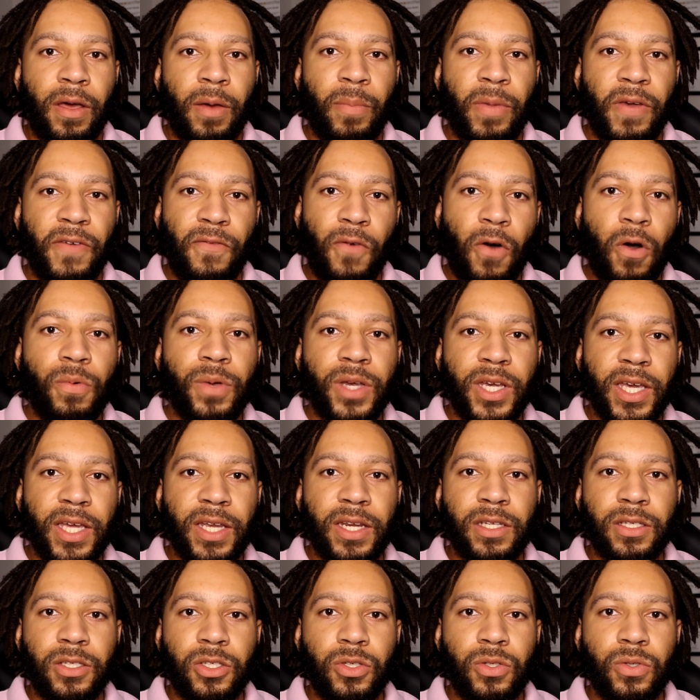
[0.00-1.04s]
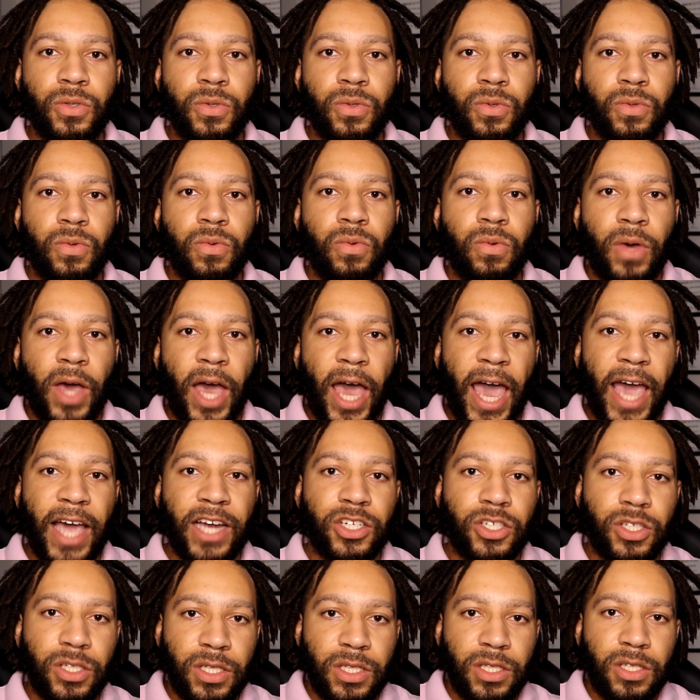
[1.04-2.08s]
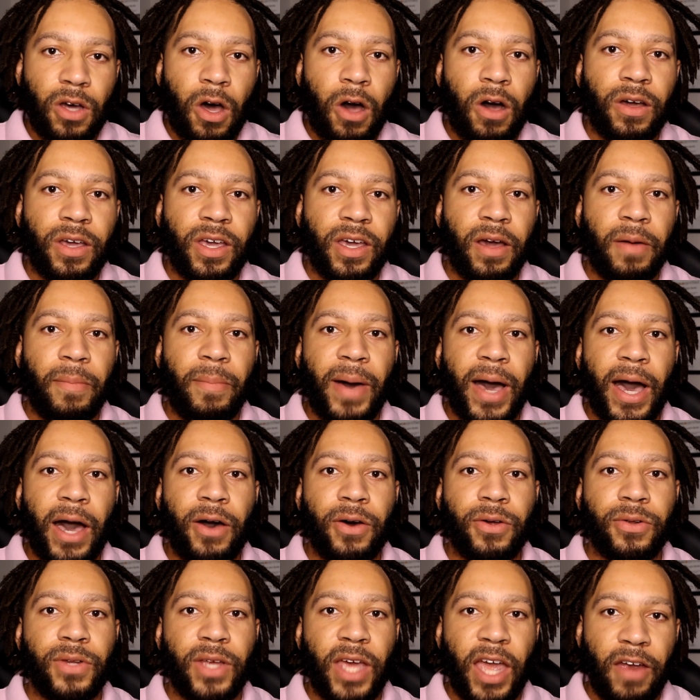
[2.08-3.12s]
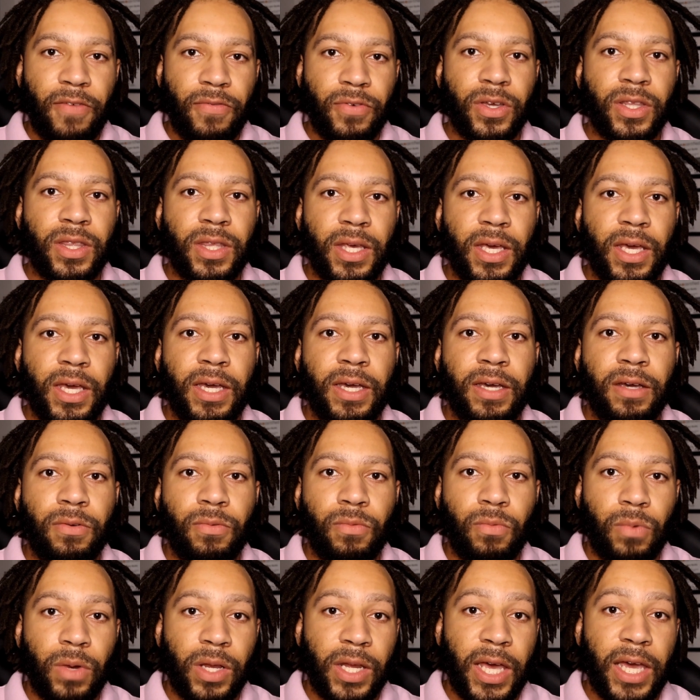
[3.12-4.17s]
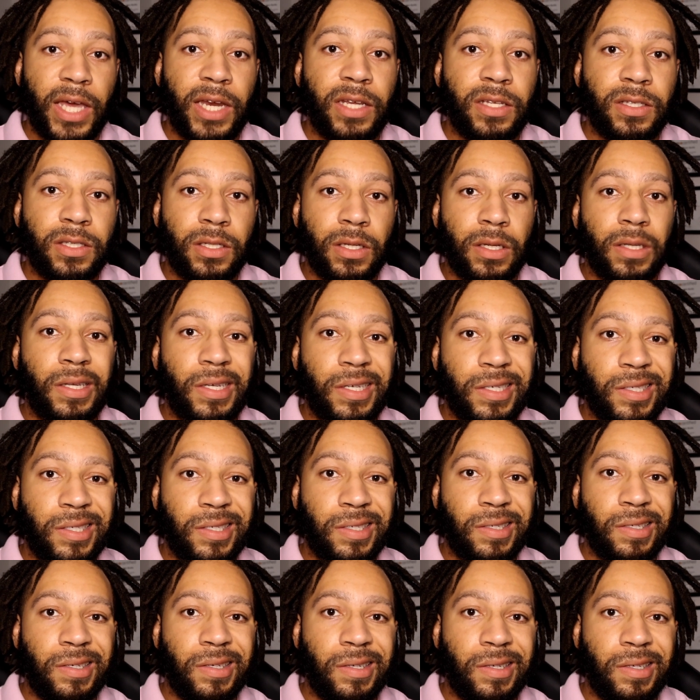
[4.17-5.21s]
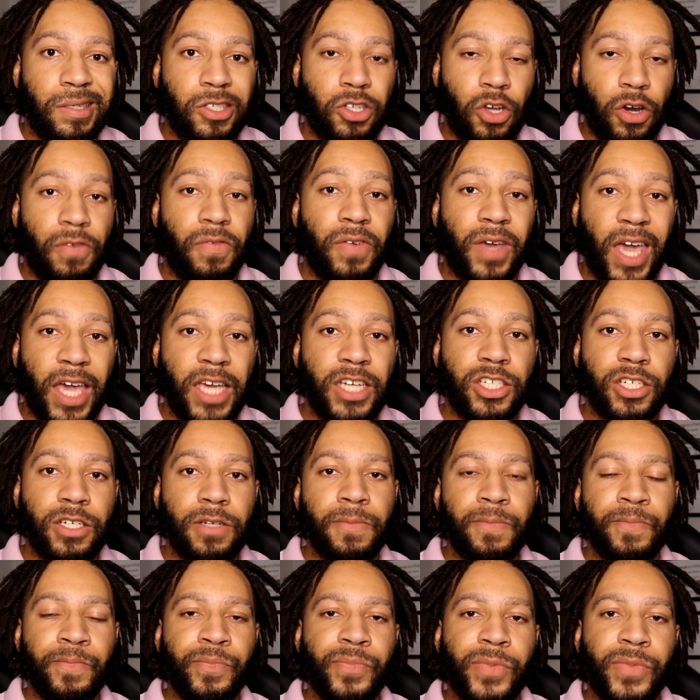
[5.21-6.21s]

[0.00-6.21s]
before we get into actually talking about everything related to this certification,